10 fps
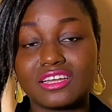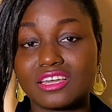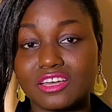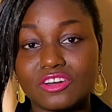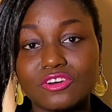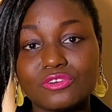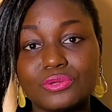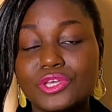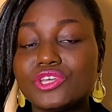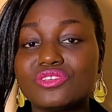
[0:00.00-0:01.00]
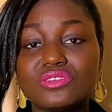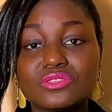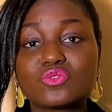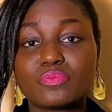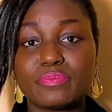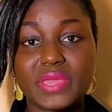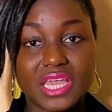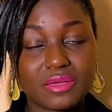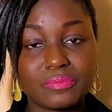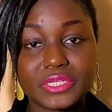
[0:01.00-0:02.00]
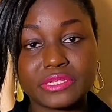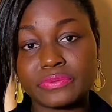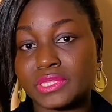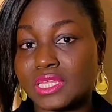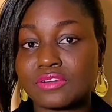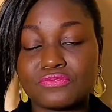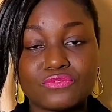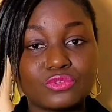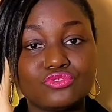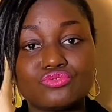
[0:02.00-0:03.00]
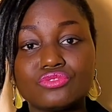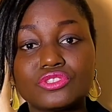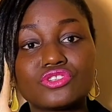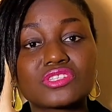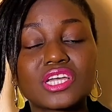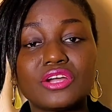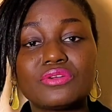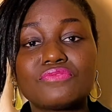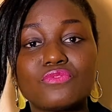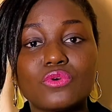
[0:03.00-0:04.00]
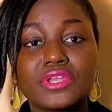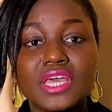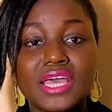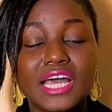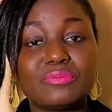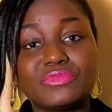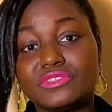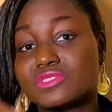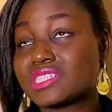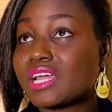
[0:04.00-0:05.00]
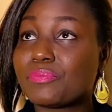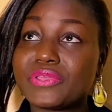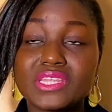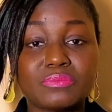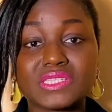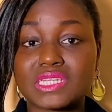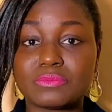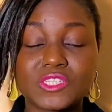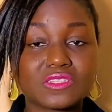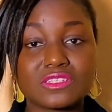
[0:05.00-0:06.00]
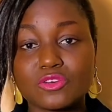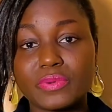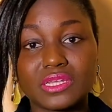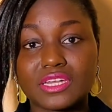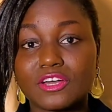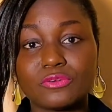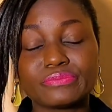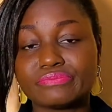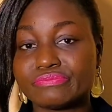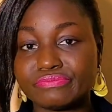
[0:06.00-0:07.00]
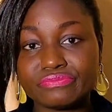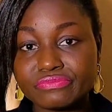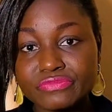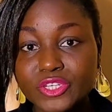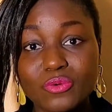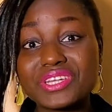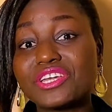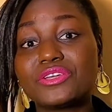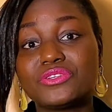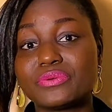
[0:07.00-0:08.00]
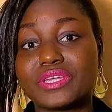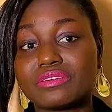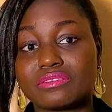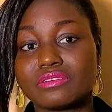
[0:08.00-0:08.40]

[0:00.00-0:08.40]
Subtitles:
girl, you need to make money with that phone. Do not just carry phone and be snapping and Snapchatting up and down. What are you doing?